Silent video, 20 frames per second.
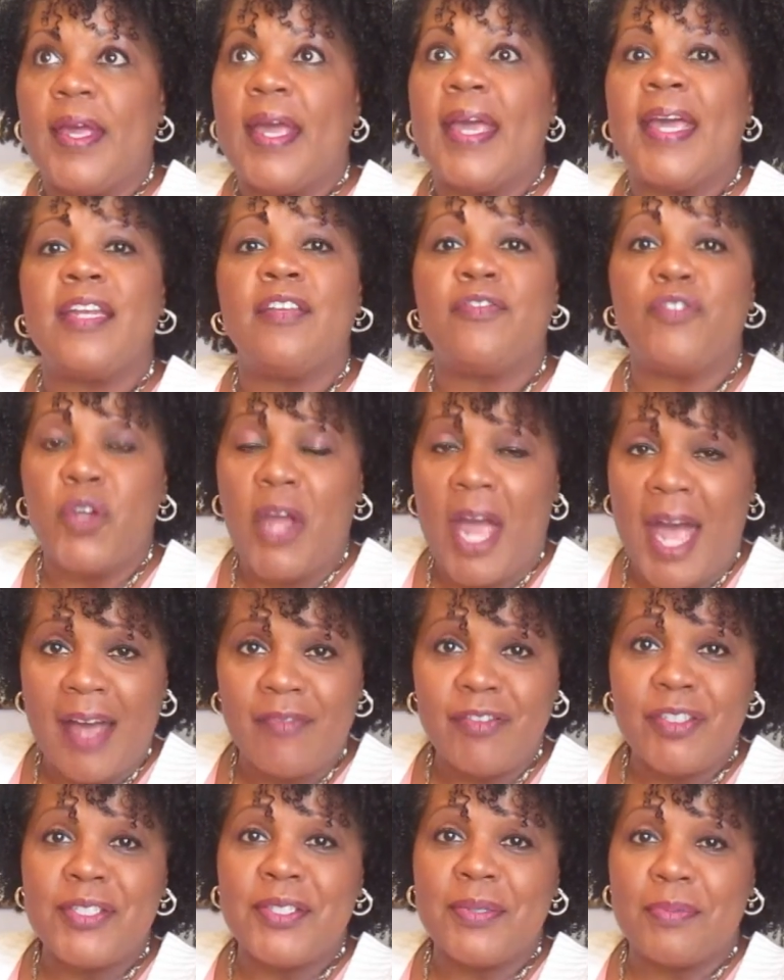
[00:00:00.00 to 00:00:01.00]
And if you
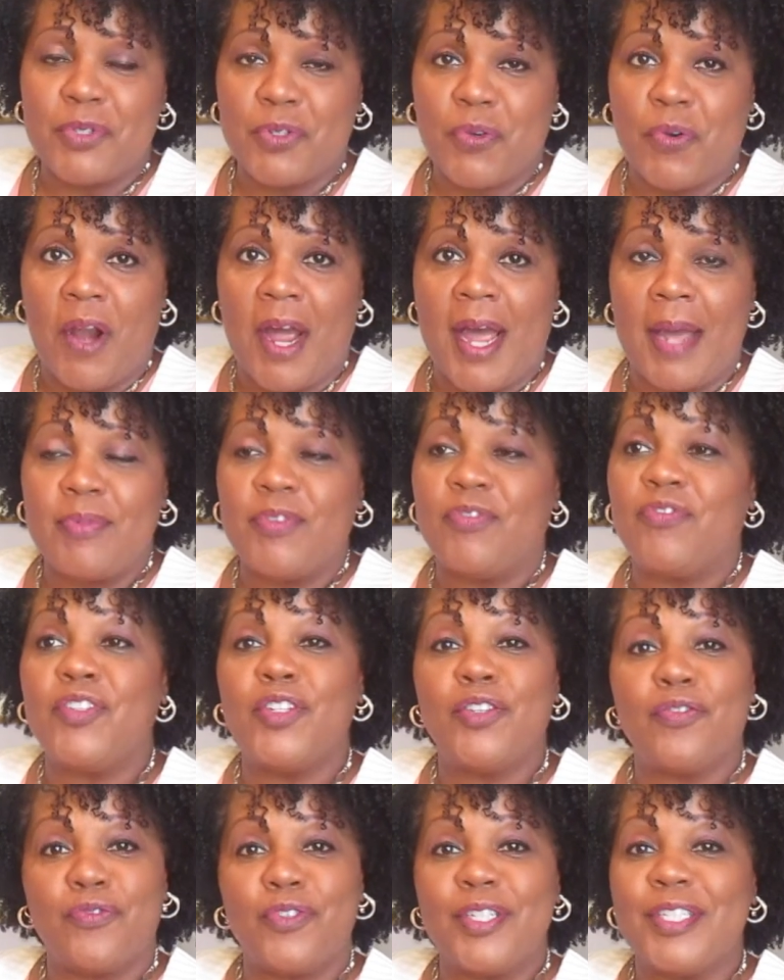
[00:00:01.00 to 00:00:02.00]
haven't subscribed, feel
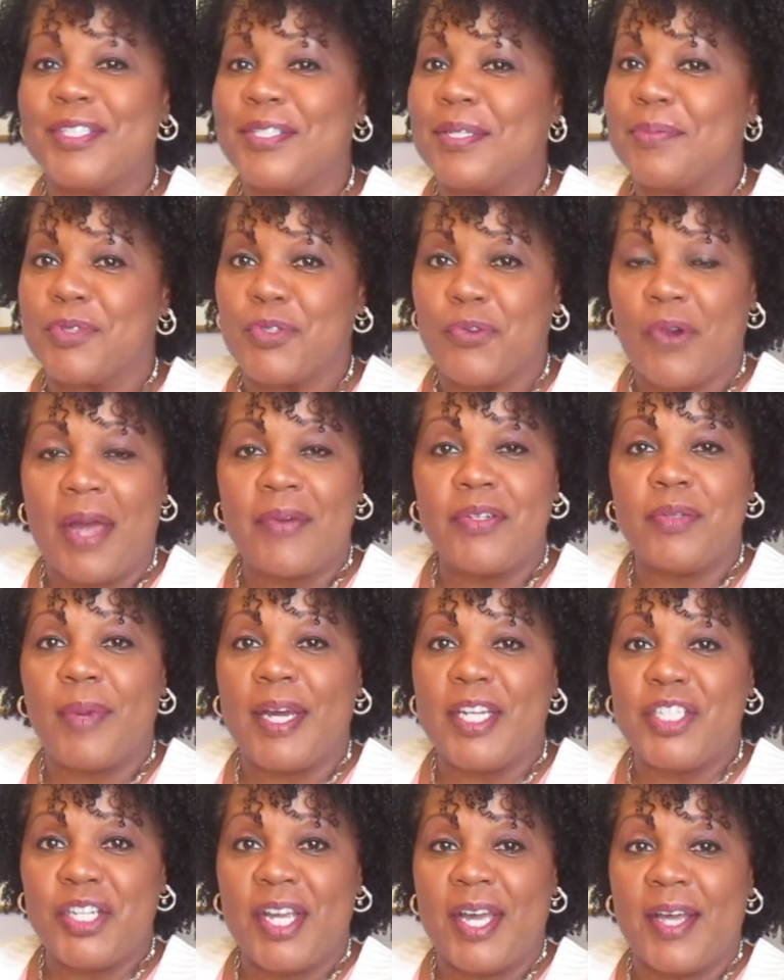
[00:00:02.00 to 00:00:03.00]
free to subscribe to my
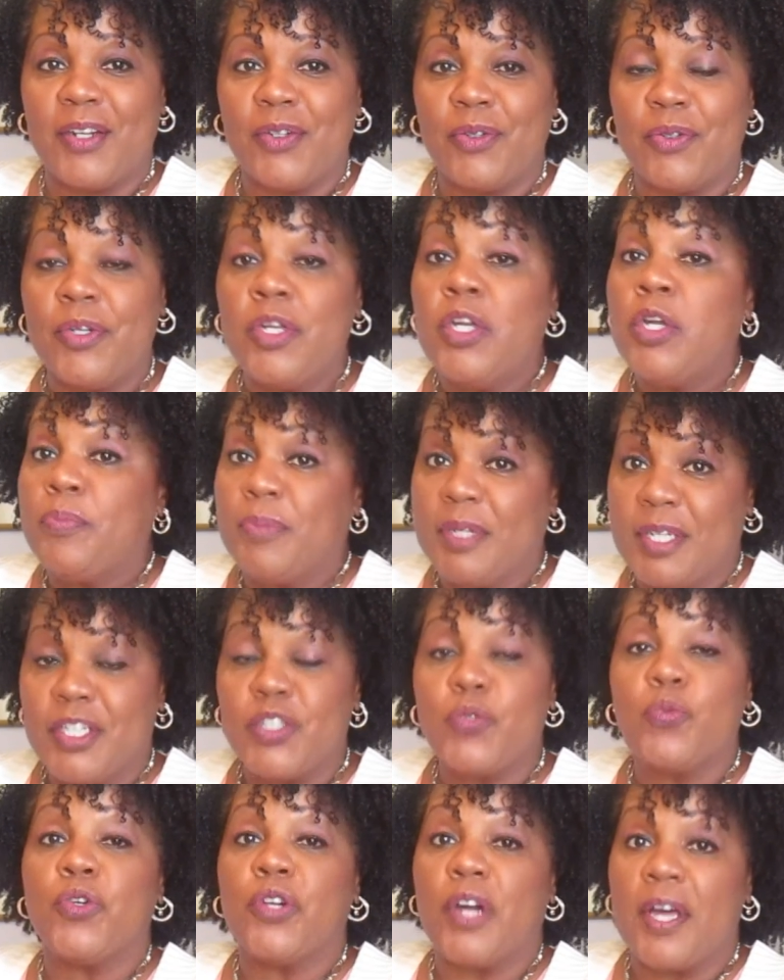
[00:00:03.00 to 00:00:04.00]
channel because
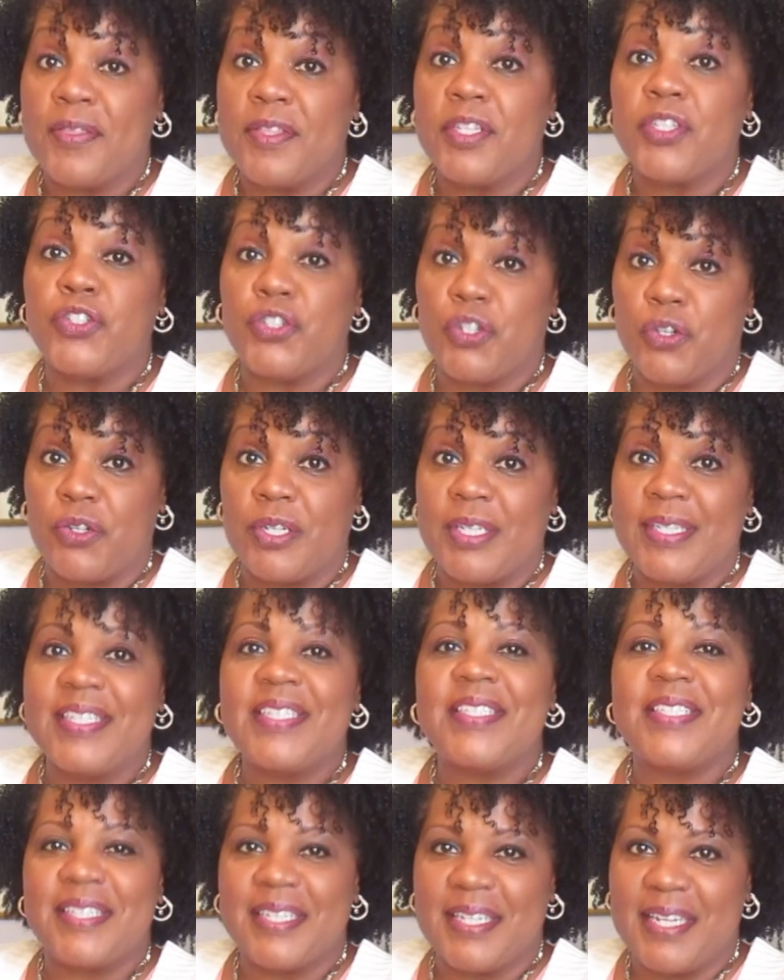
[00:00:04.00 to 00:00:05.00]
we're on this journey
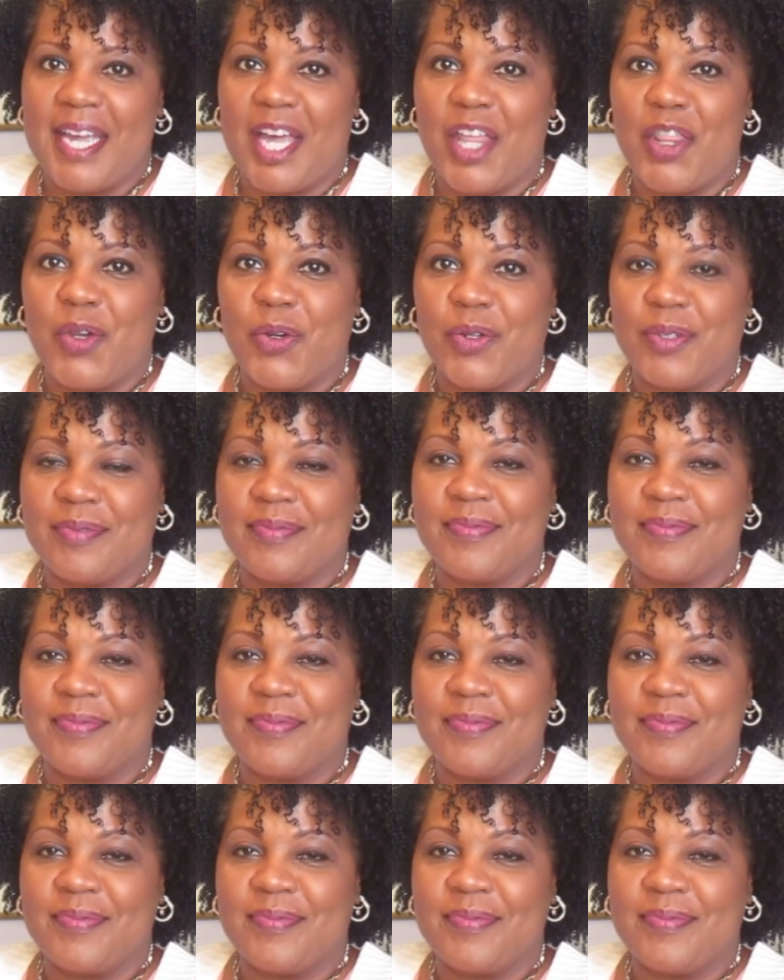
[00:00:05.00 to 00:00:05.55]
together.